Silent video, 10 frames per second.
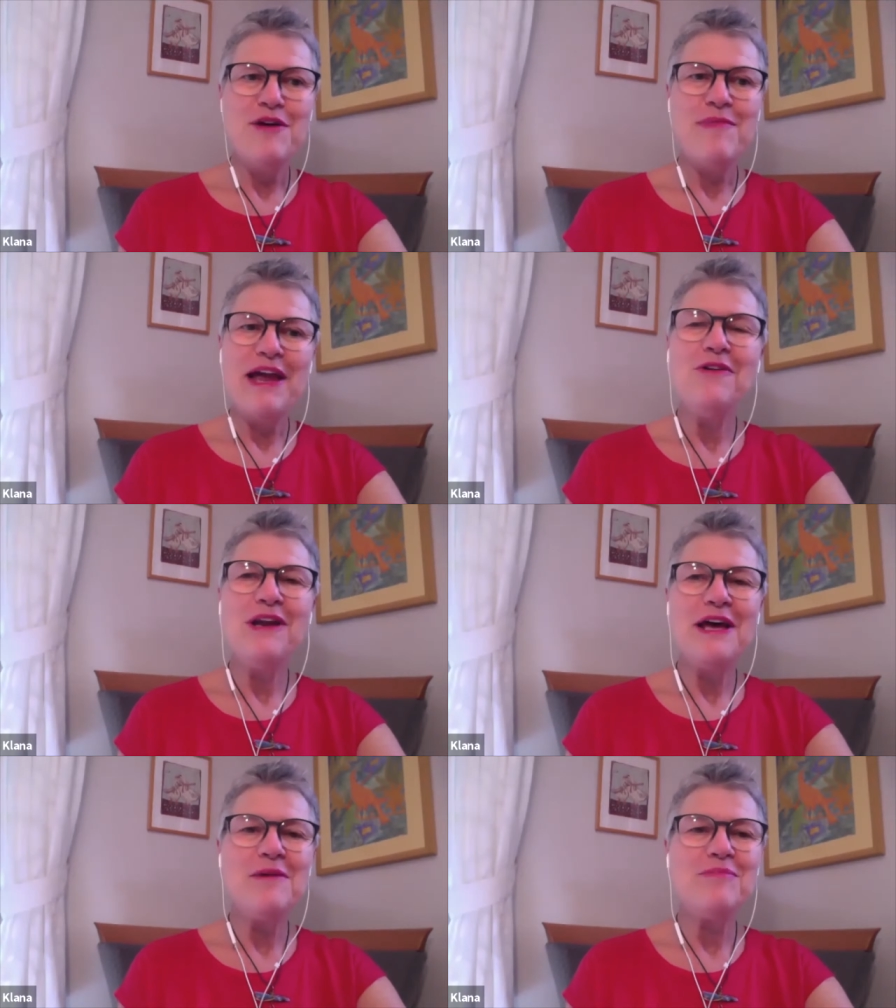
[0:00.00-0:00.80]

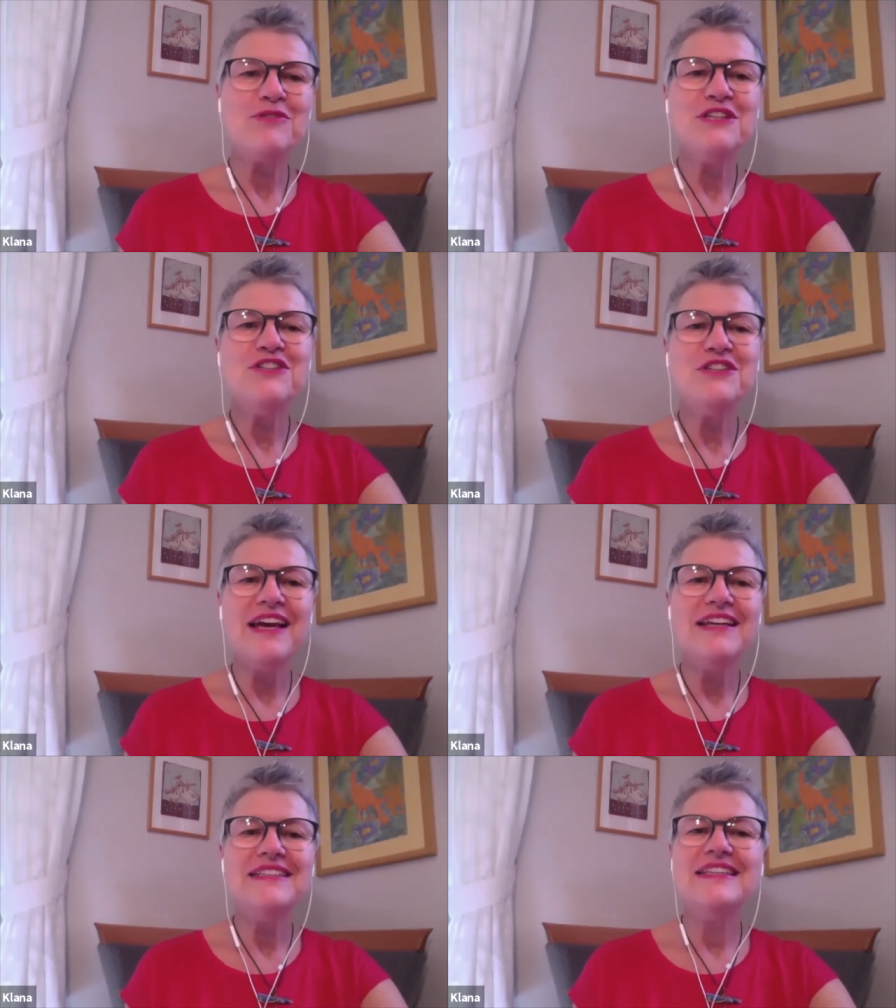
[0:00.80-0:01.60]
Myola
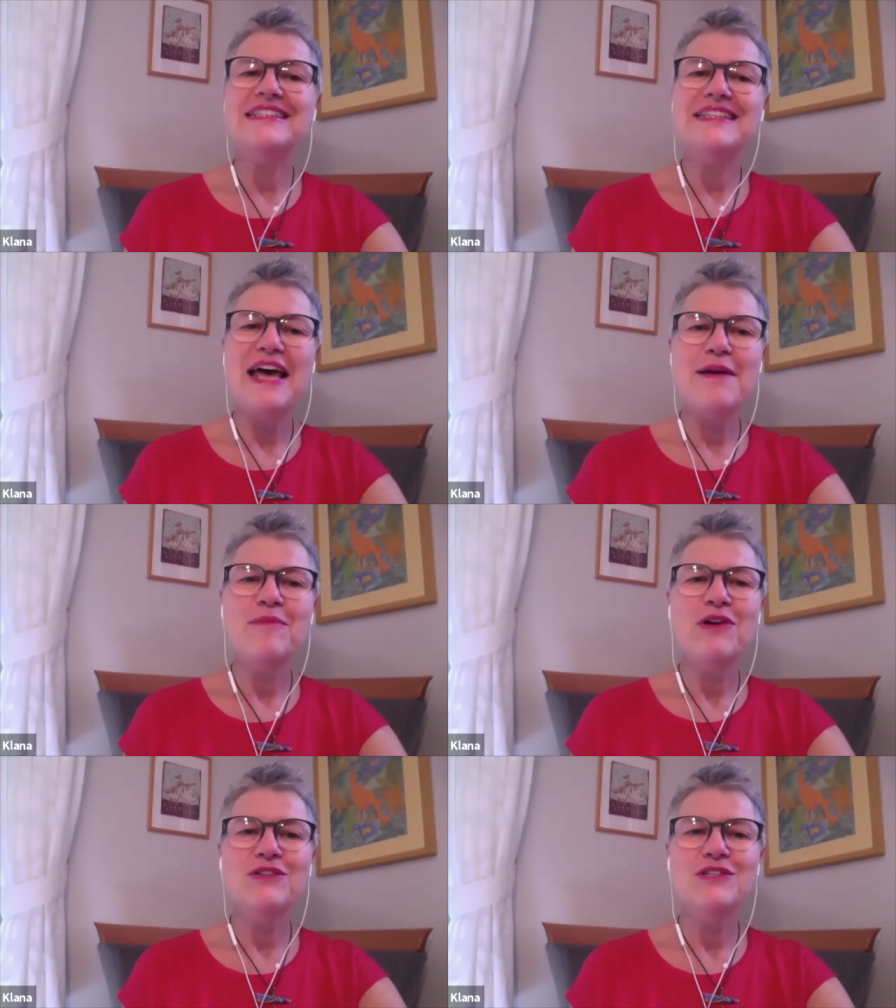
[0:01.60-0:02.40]
appreciates the time
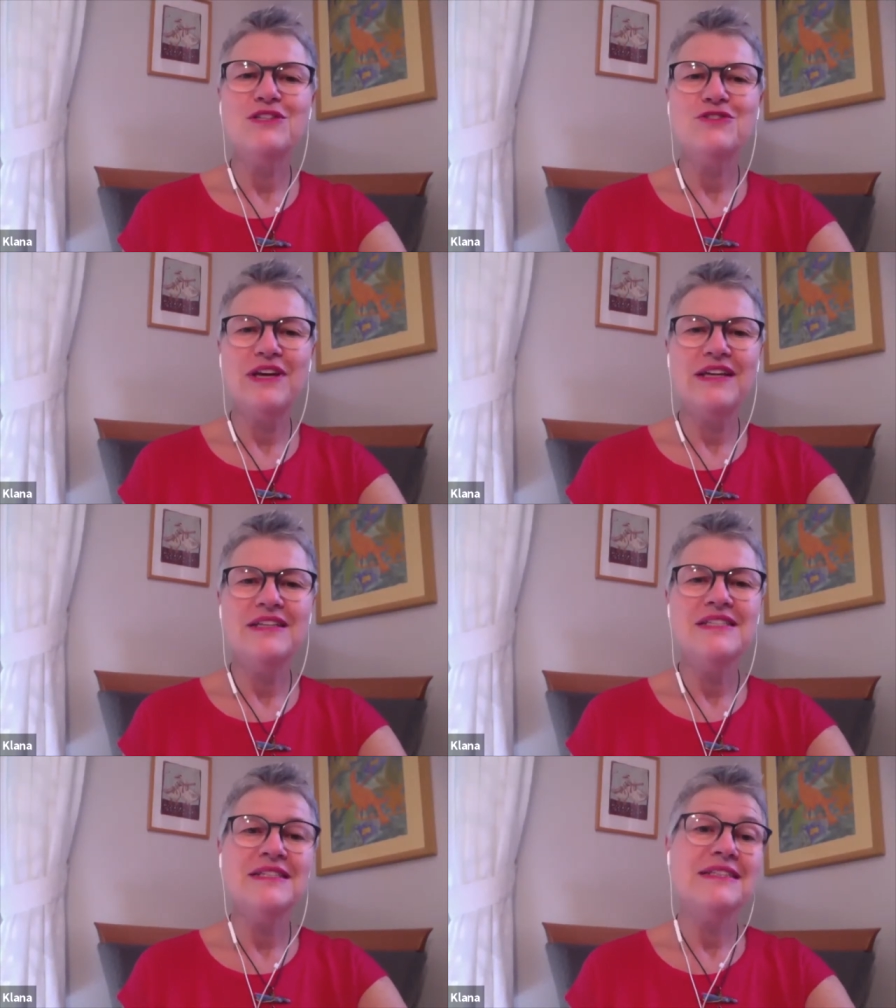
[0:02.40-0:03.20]

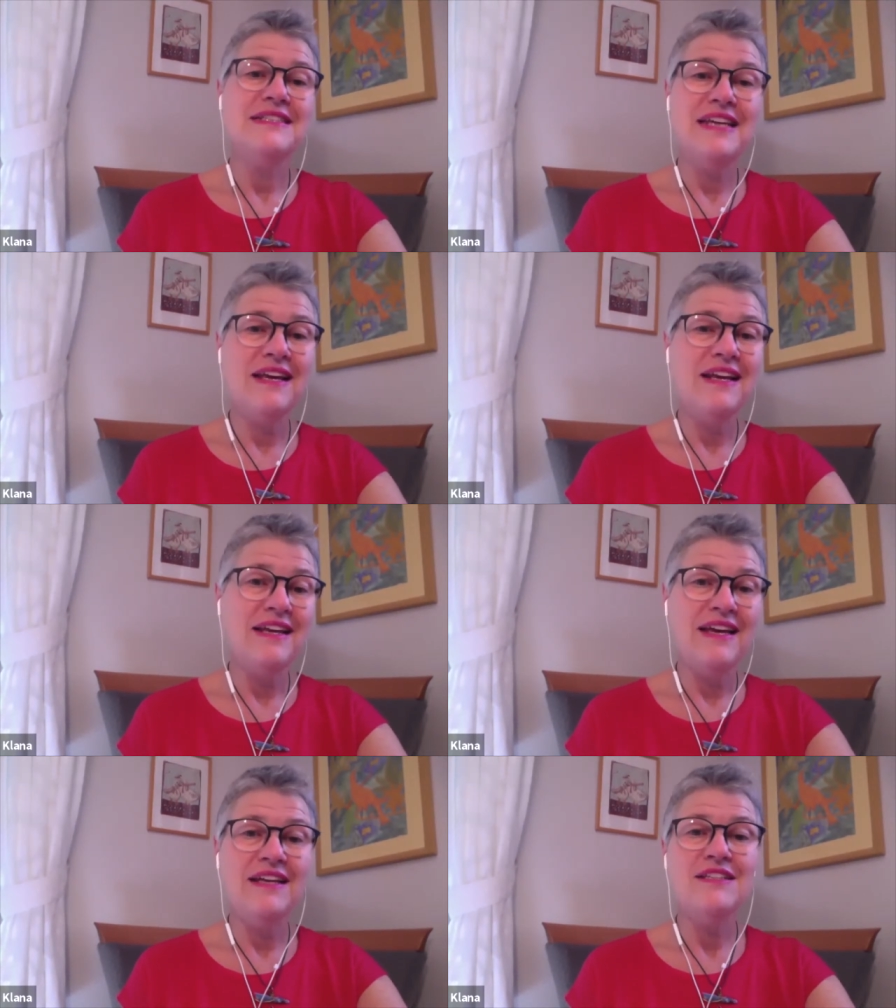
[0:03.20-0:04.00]
constraints,
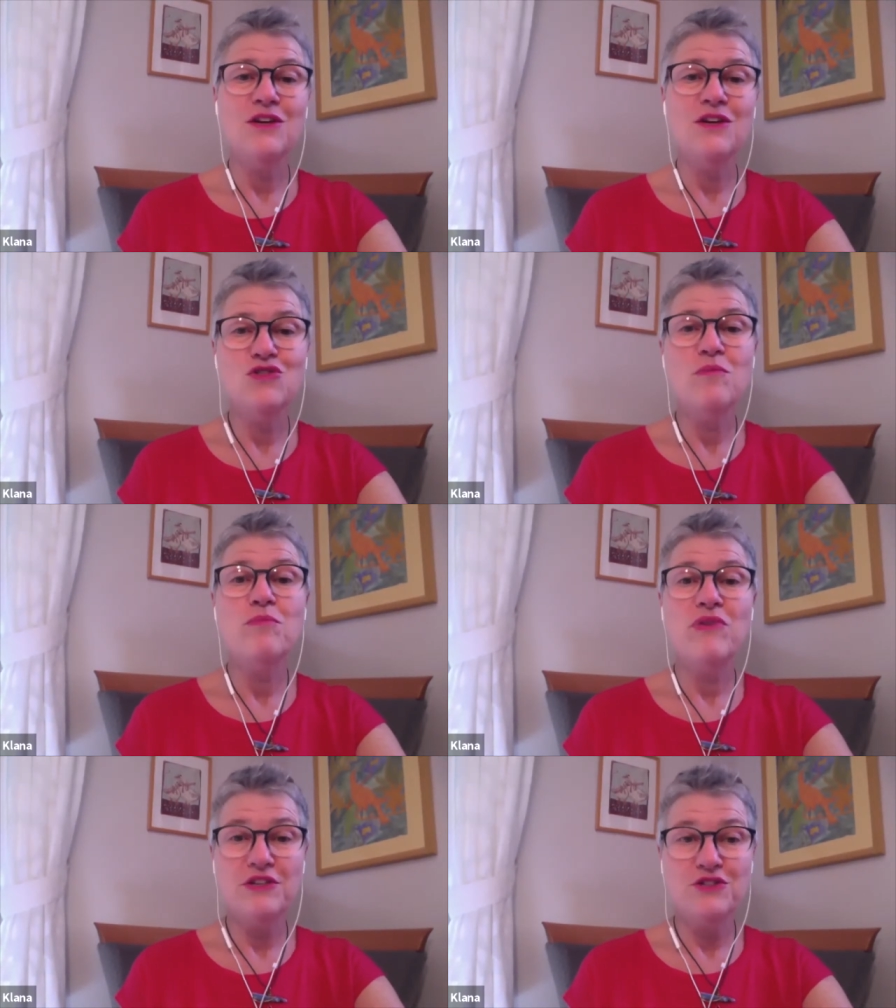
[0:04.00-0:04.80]
daily and social
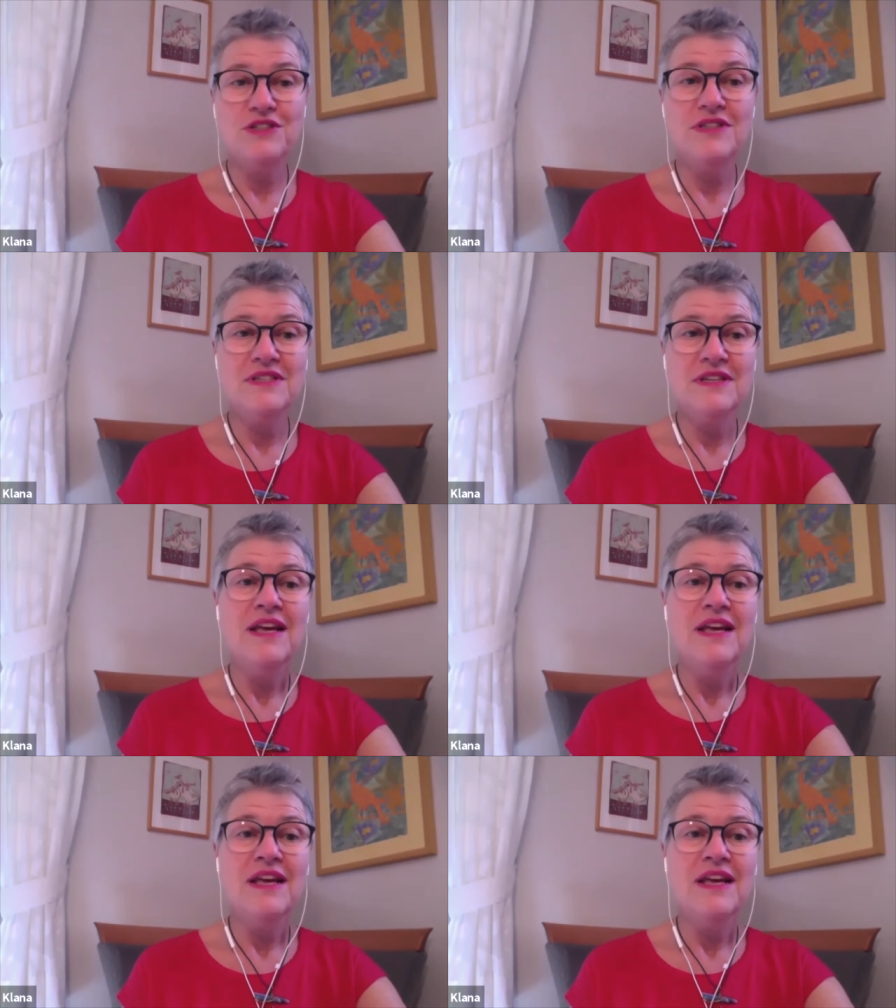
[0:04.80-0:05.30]
pressures